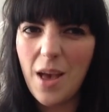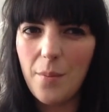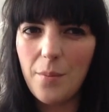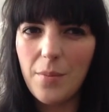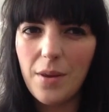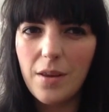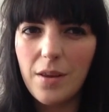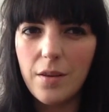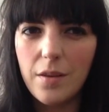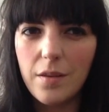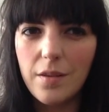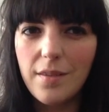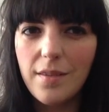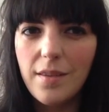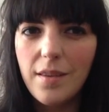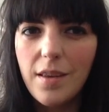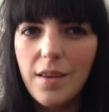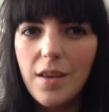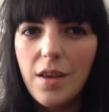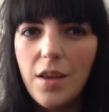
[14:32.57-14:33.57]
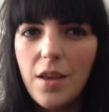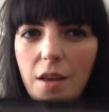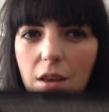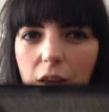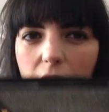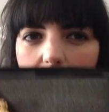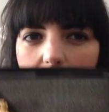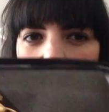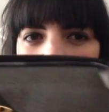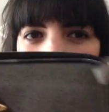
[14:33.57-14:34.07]
Because
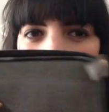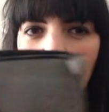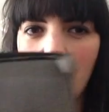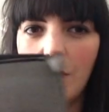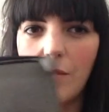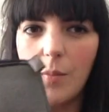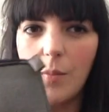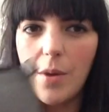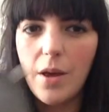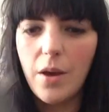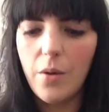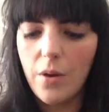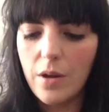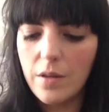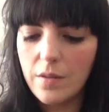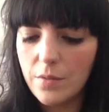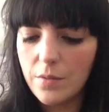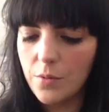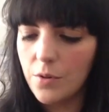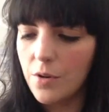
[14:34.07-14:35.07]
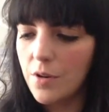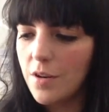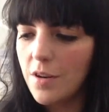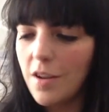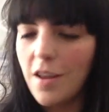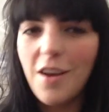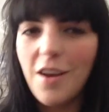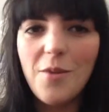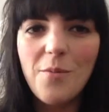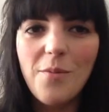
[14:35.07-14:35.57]
you've got to have a bit of Westwood.
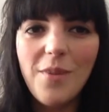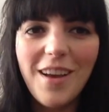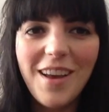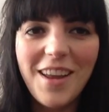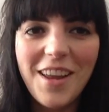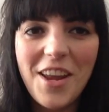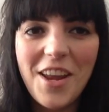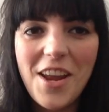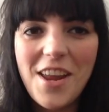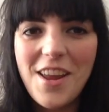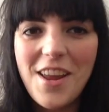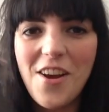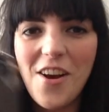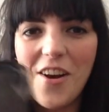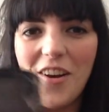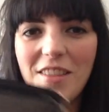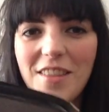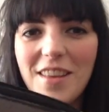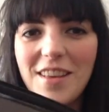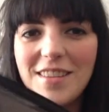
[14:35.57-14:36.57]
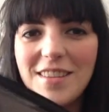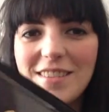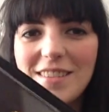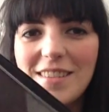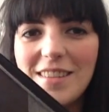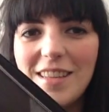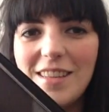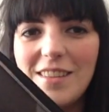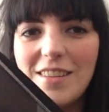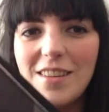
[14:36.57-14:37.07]
I got
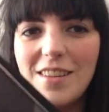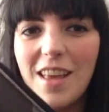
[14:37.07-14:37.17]
this little